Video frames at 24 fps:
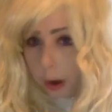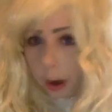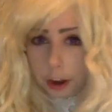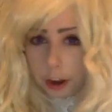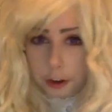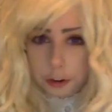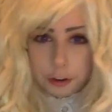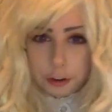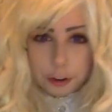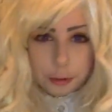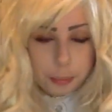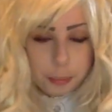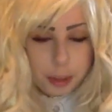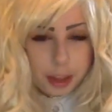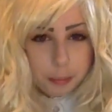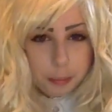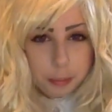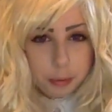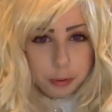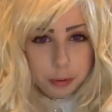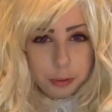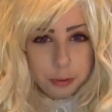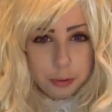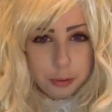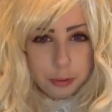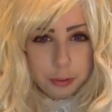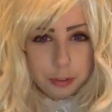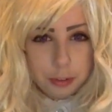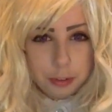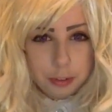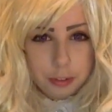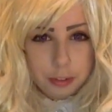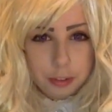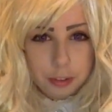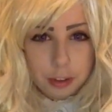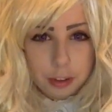I don't know, people,
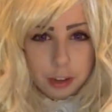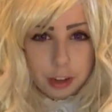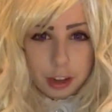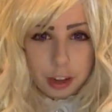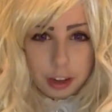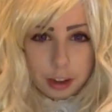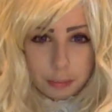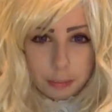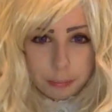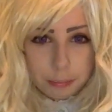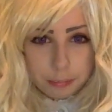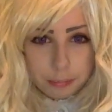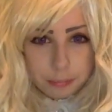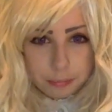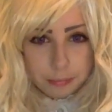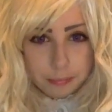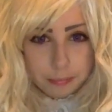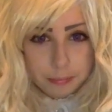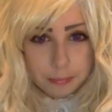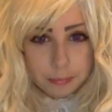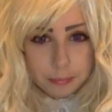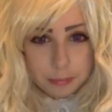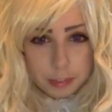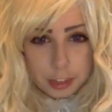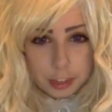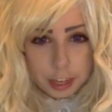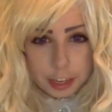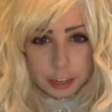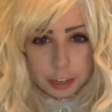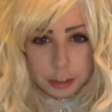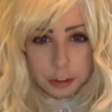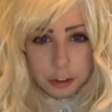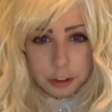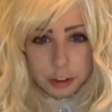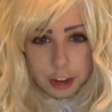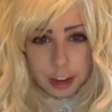
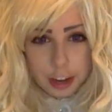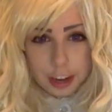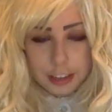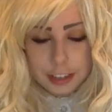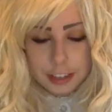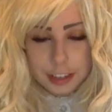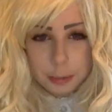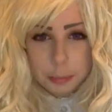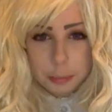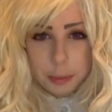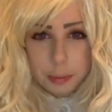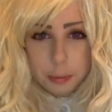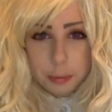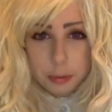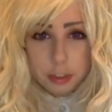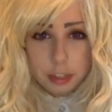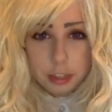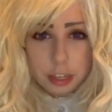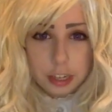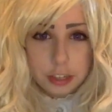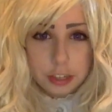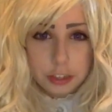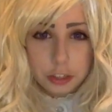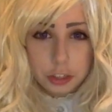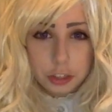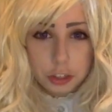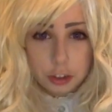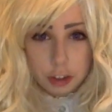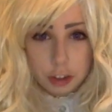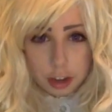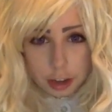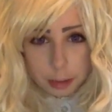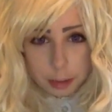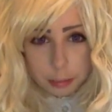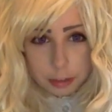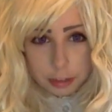like you guys, like people on
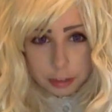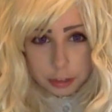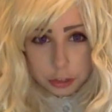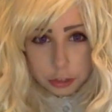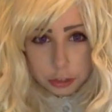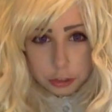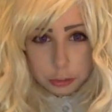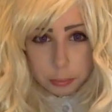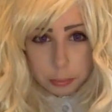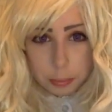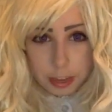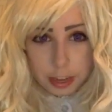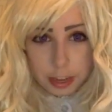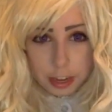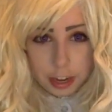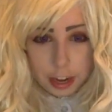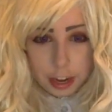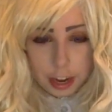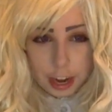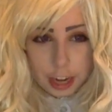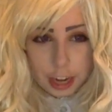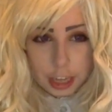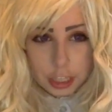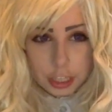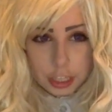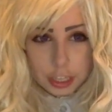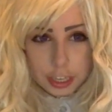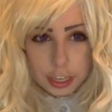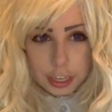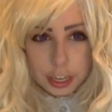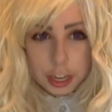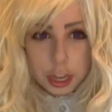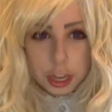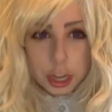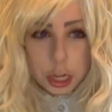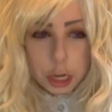Instagram and social media are actually
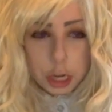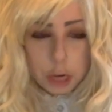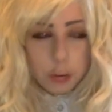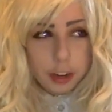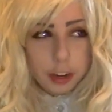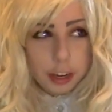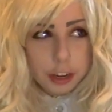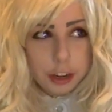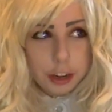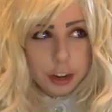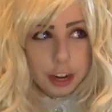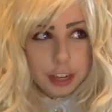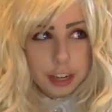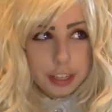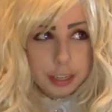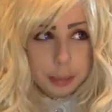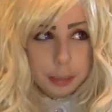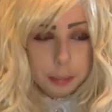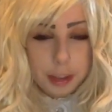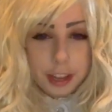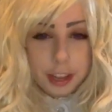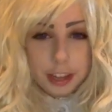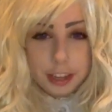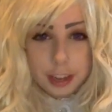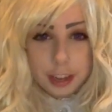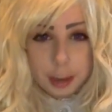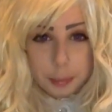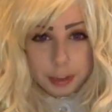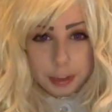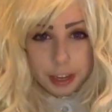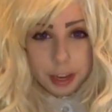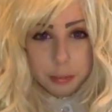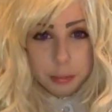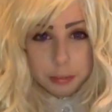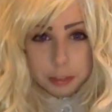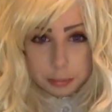recognizing me and
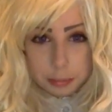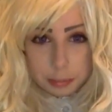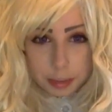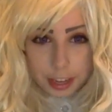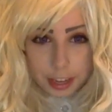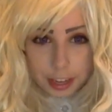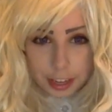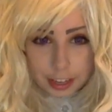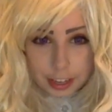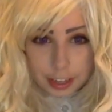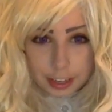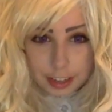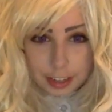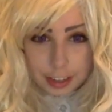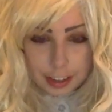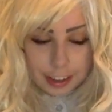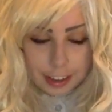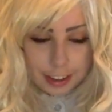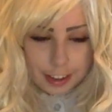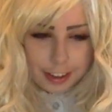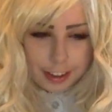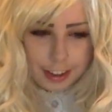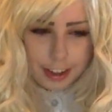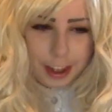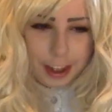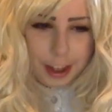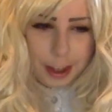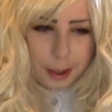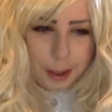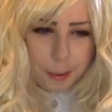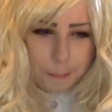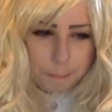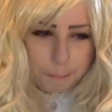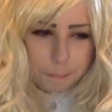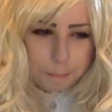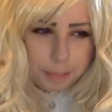coming up to me.
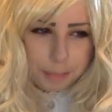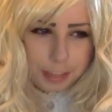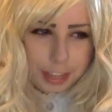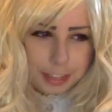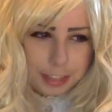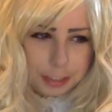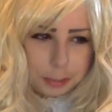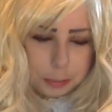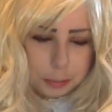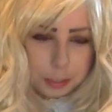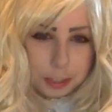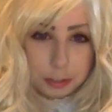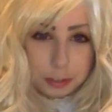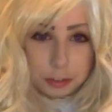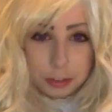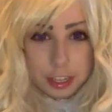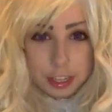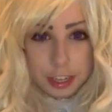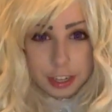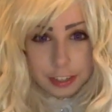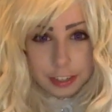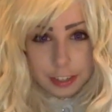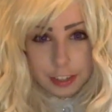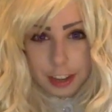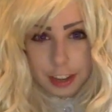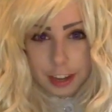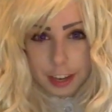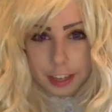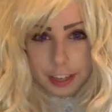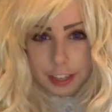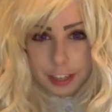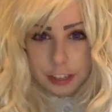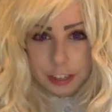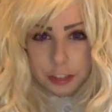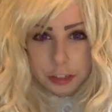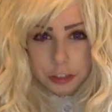That's always really exciting.
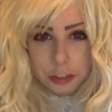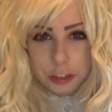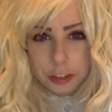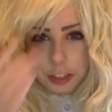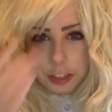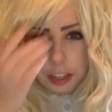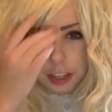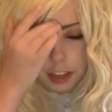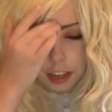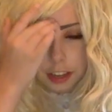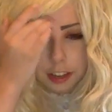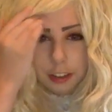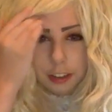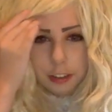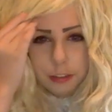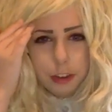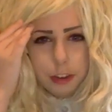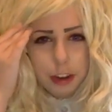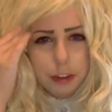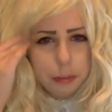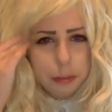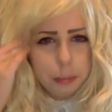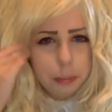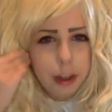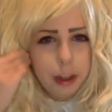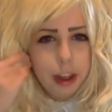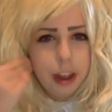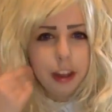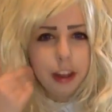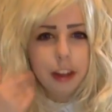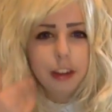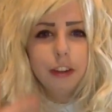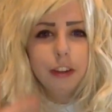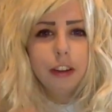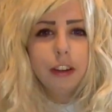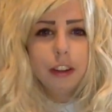That's usually my
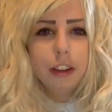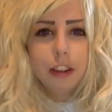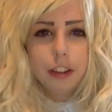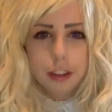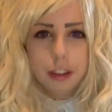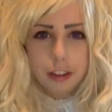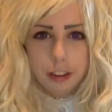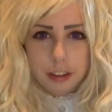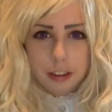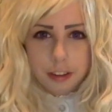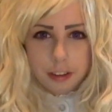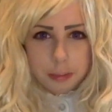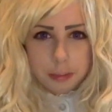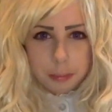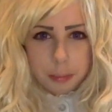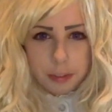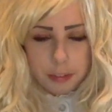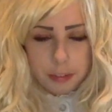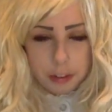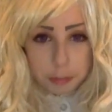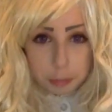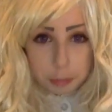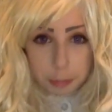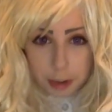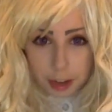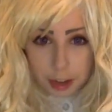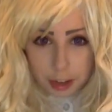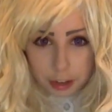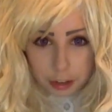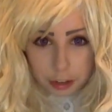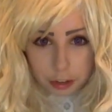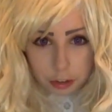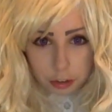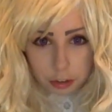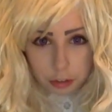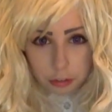favorite
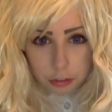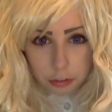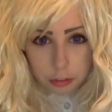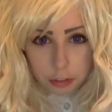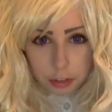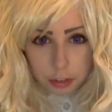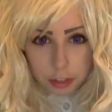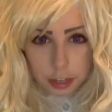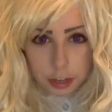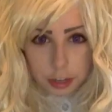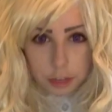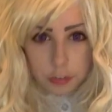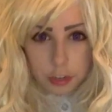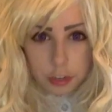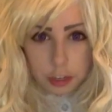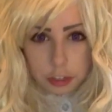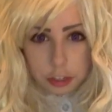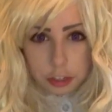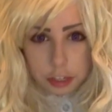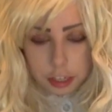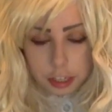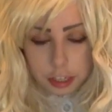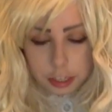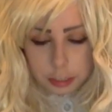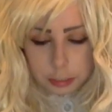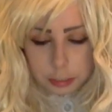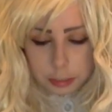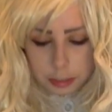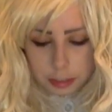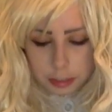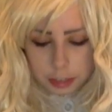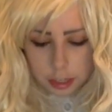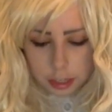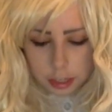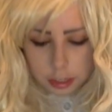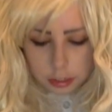part of the convention
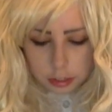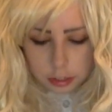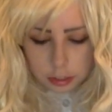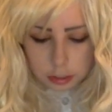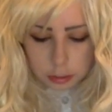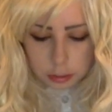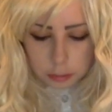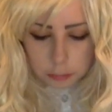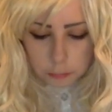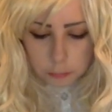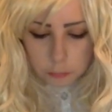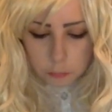experience.